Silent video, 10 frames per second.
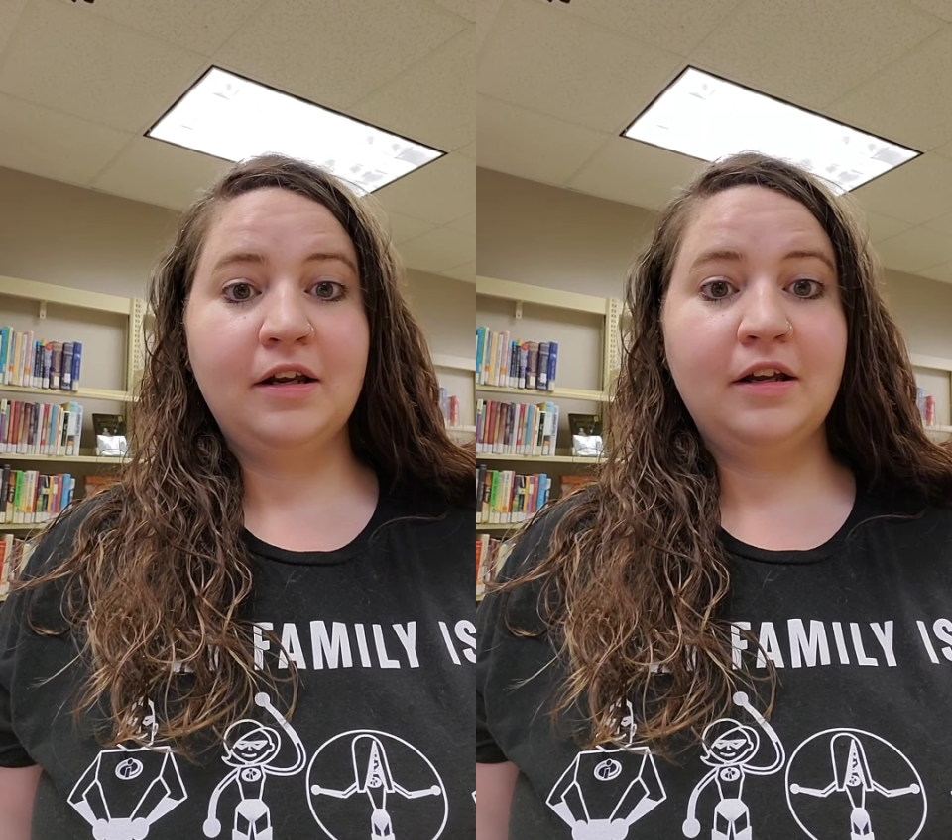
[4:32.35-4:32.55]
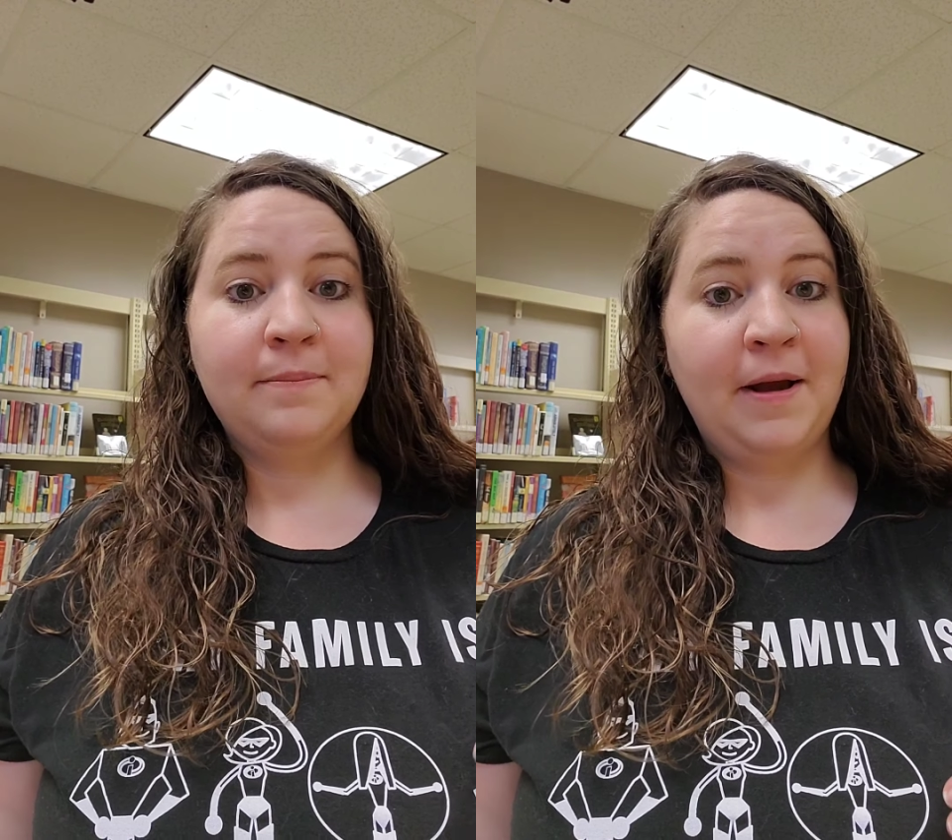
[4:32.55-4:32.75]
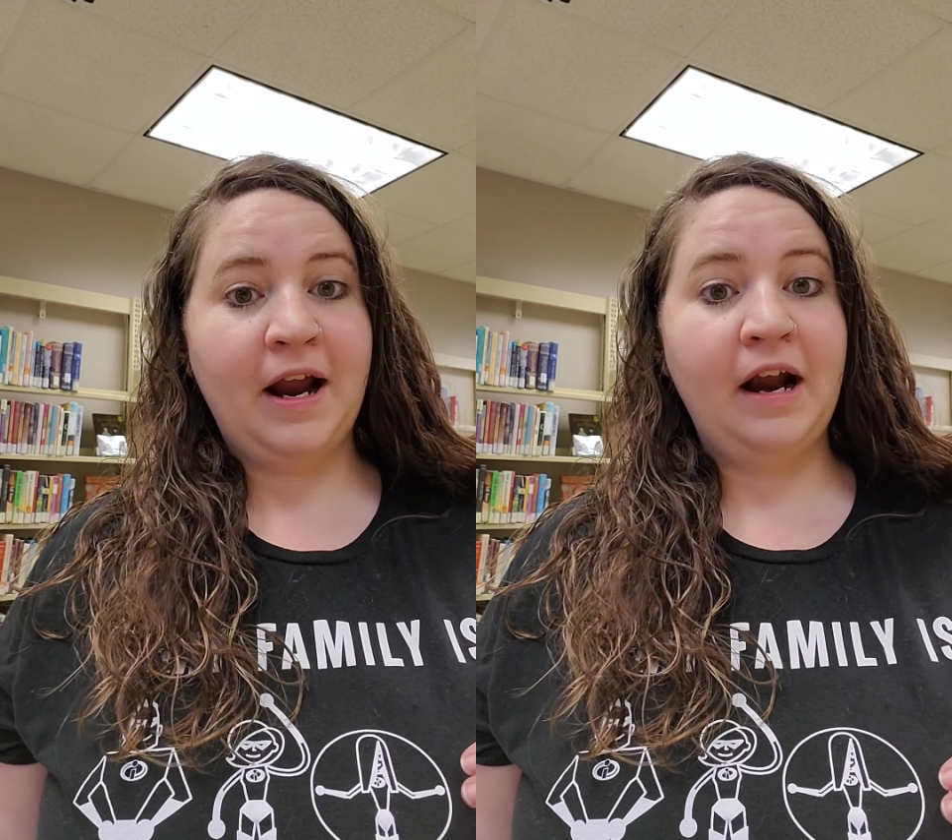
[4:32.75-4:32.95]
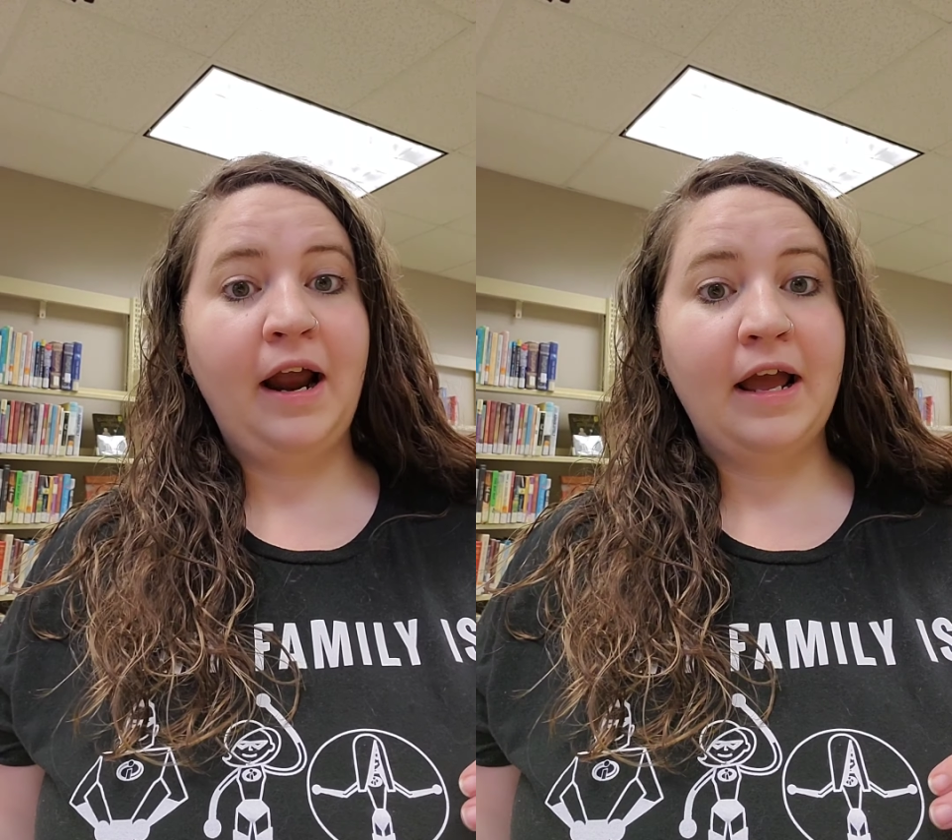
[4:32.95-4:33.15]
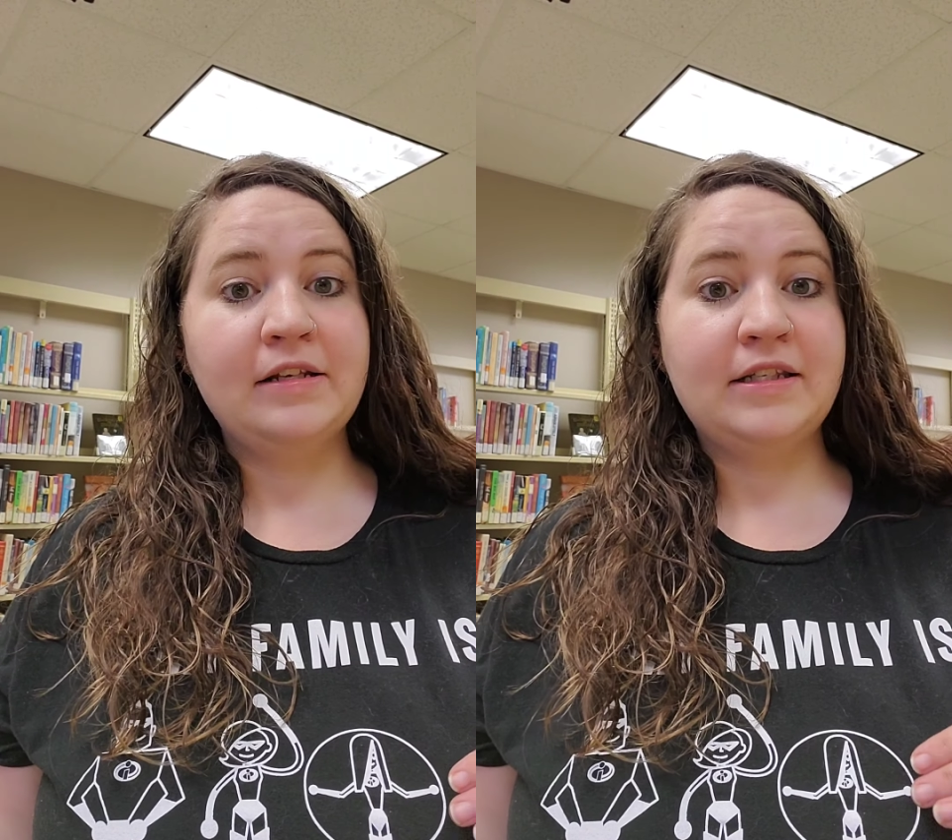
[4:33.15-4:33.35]
compare
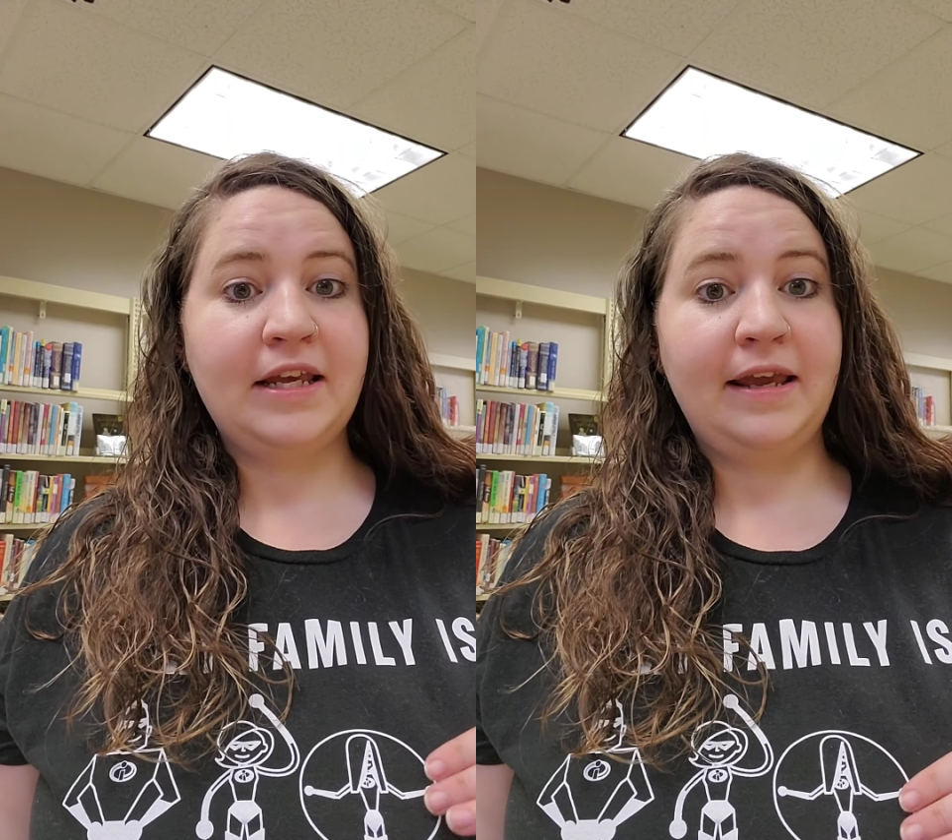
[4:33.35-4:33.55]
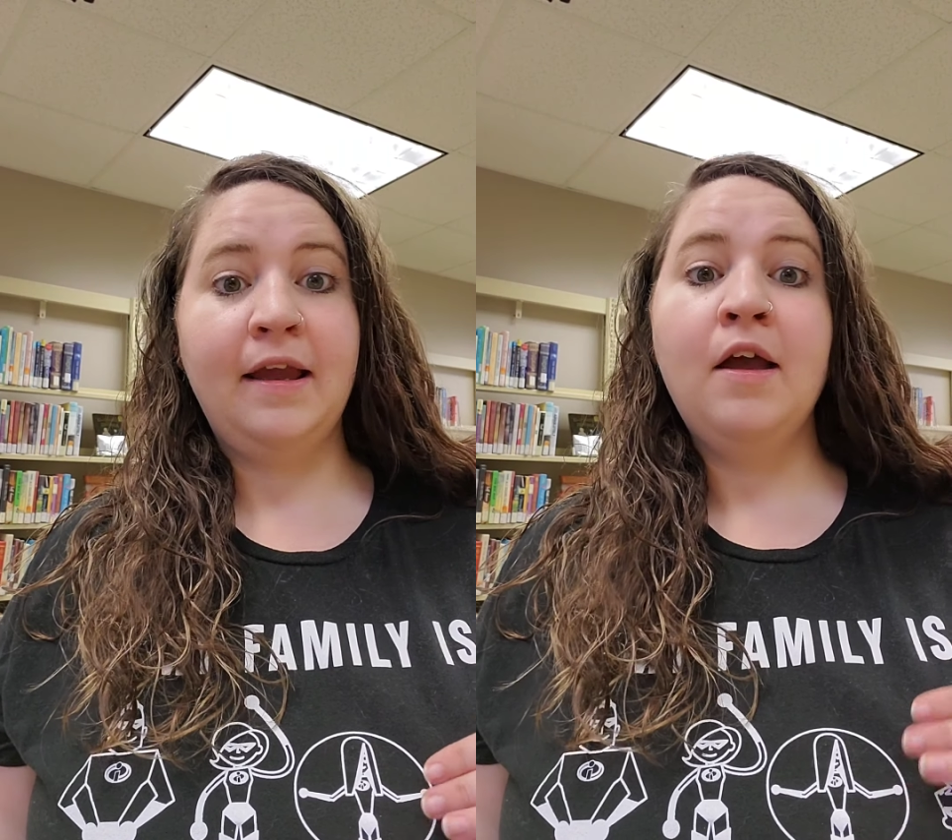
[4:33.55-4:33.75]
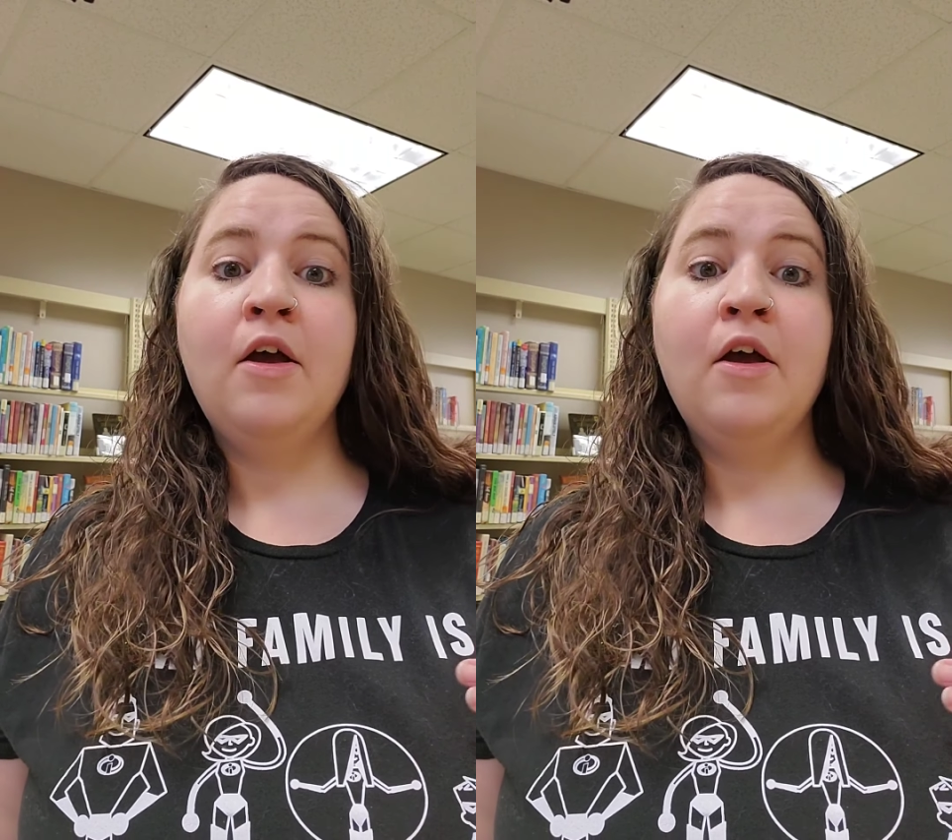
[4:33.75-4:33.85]
and see